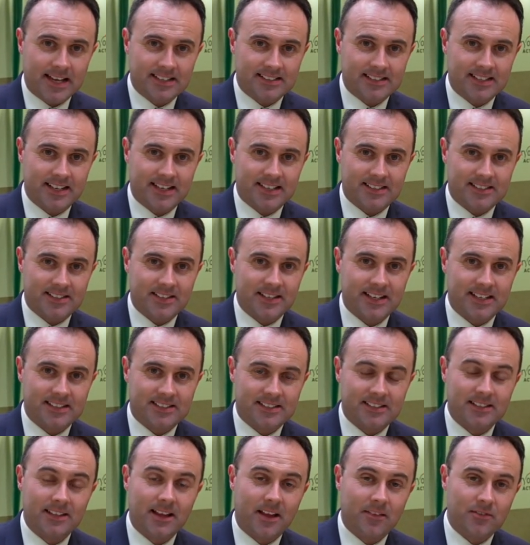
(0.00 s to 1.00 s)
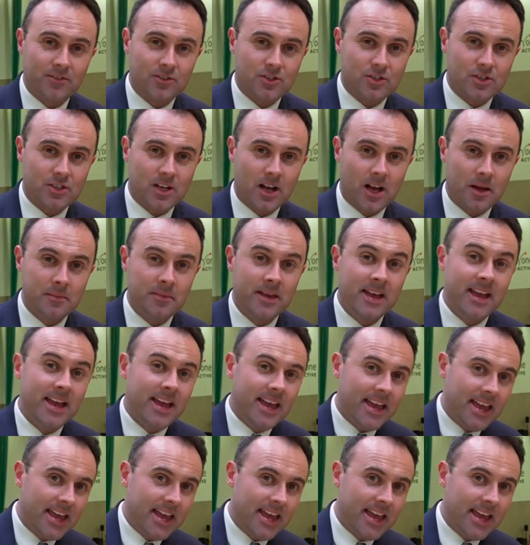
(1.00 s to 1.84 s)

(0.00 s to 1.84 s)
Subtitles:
Essex this lunchtime